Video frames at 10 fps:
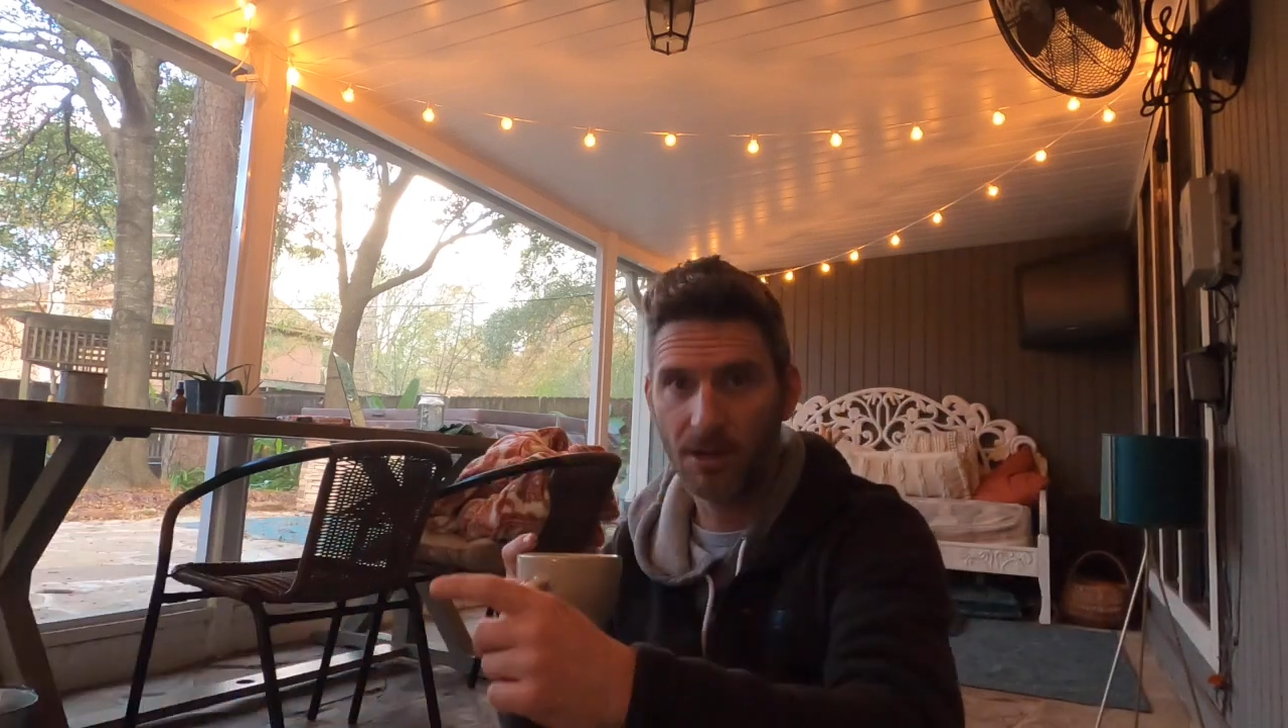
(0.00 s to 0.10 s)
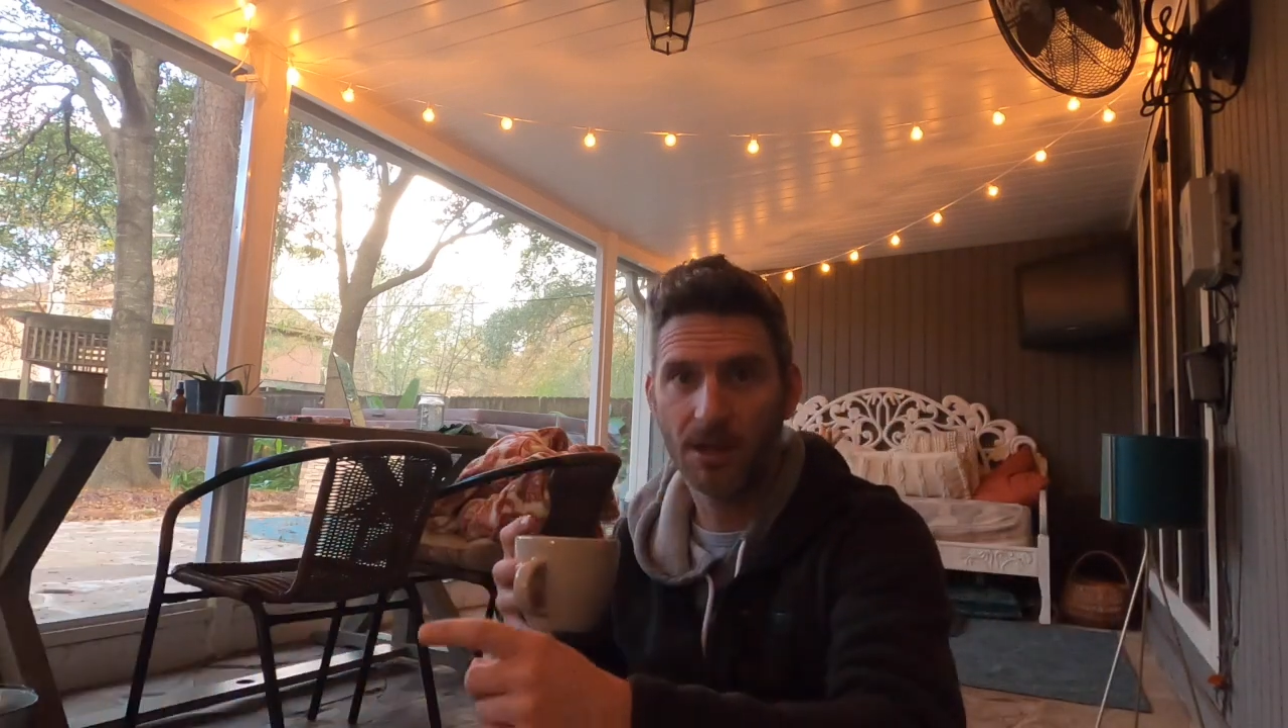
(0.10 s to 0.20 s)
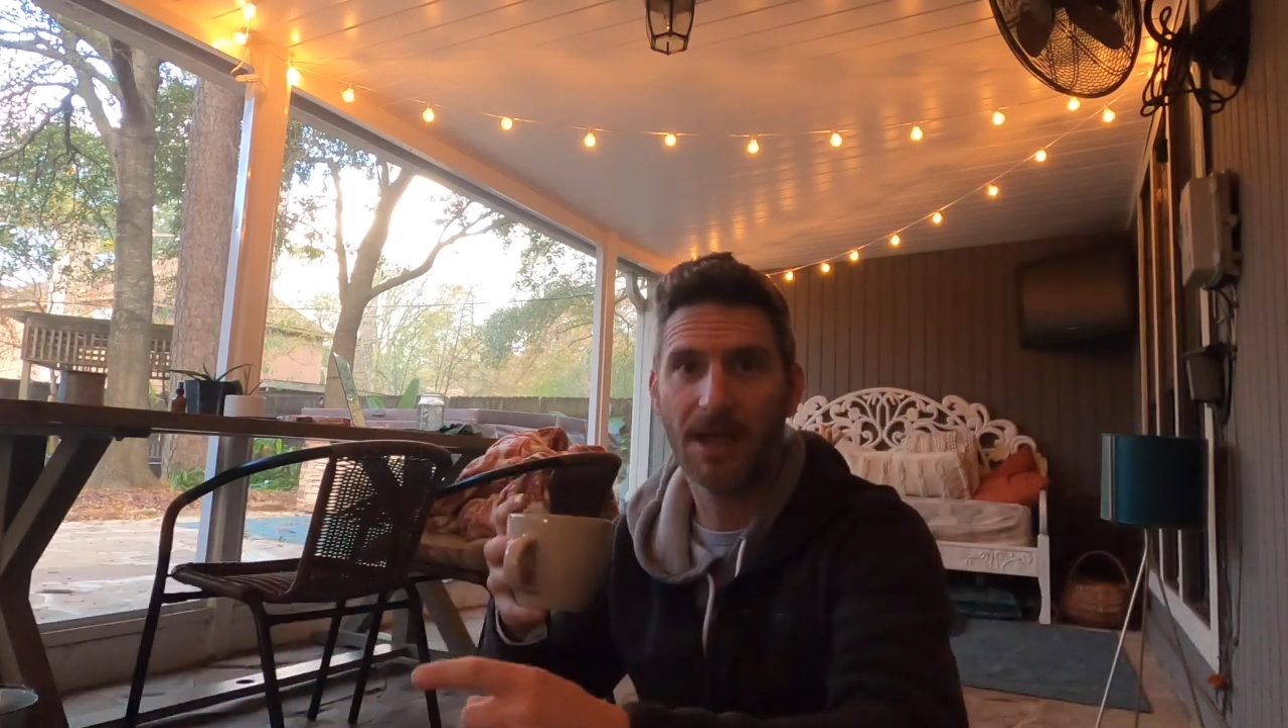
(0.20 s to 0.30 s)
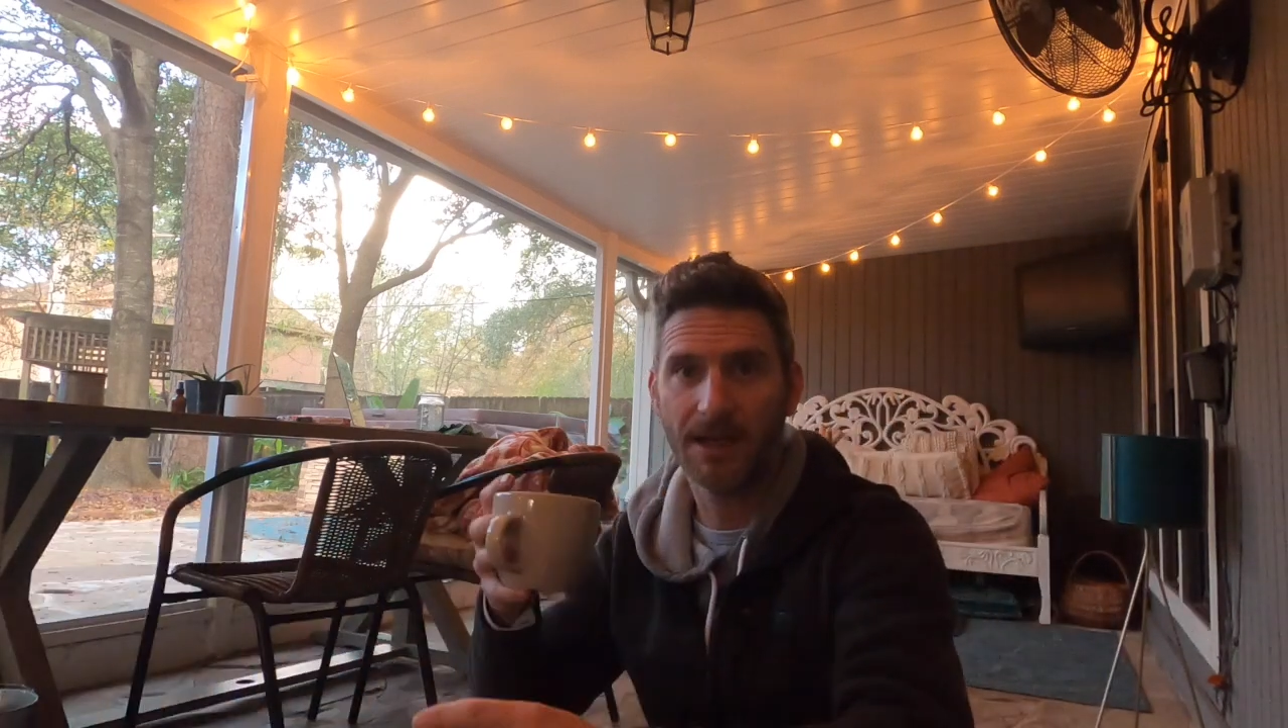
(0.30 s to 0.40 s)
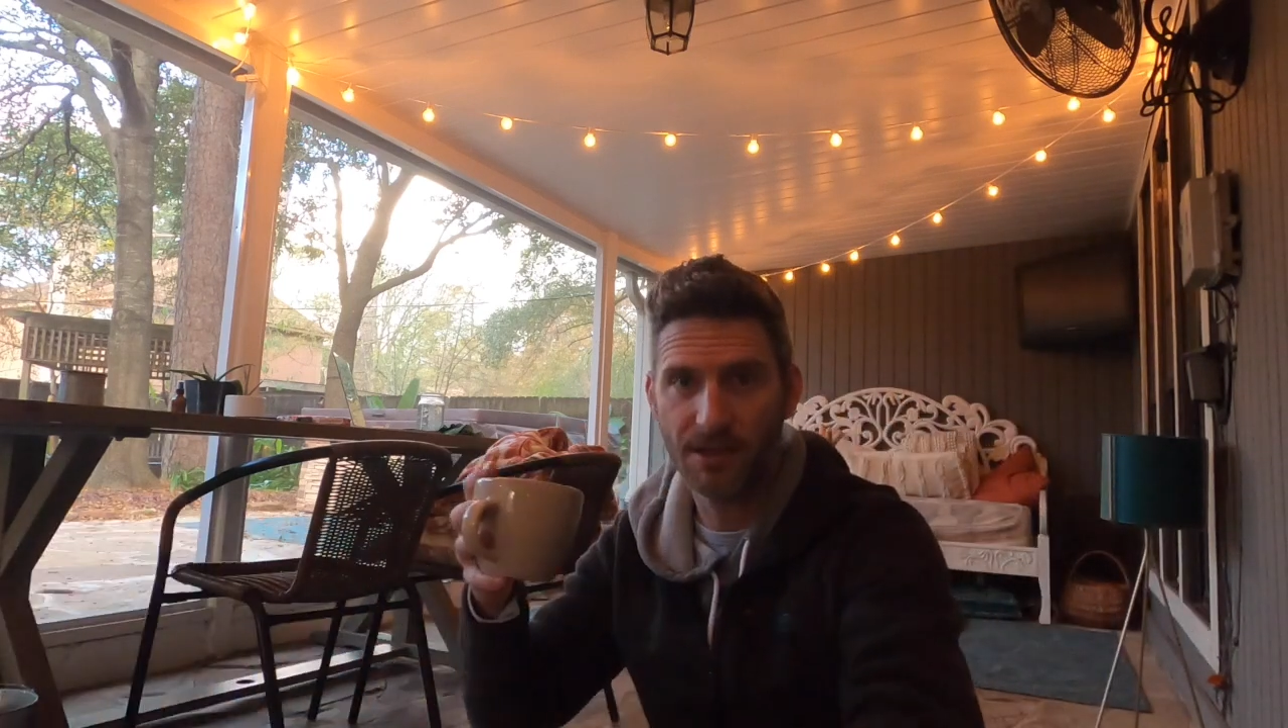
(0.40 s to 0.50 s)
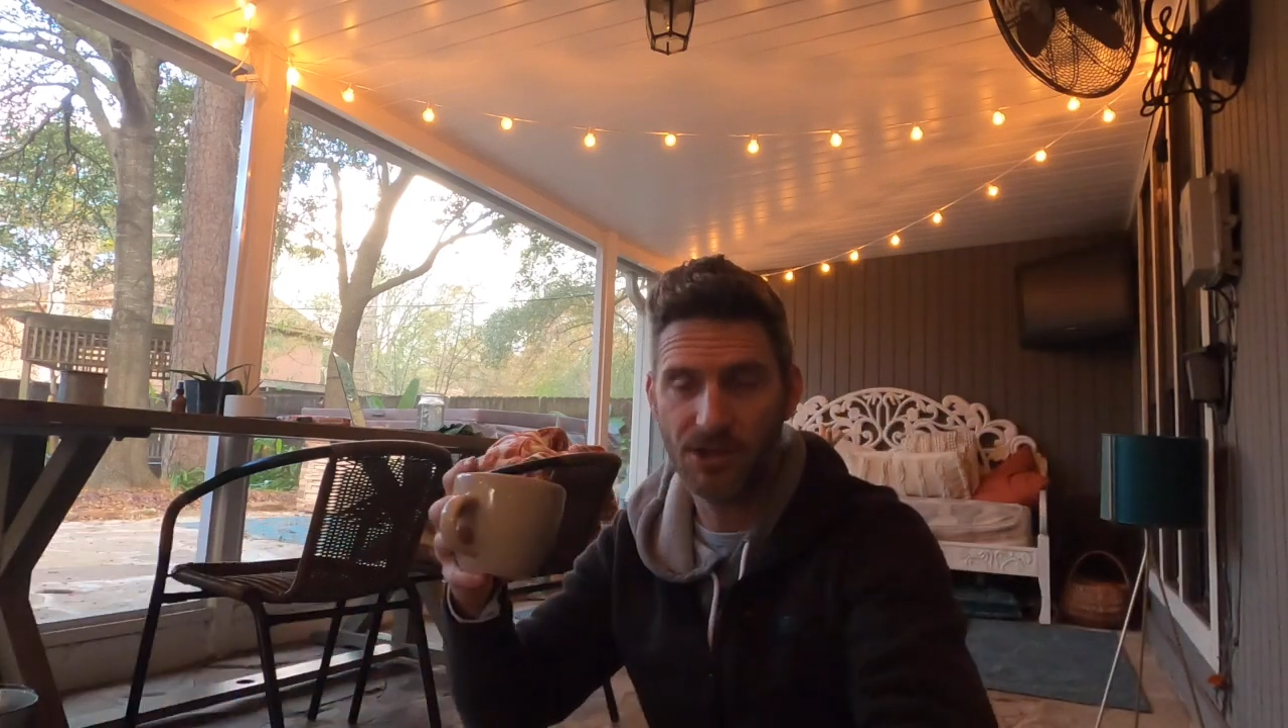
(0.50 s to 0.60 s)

look like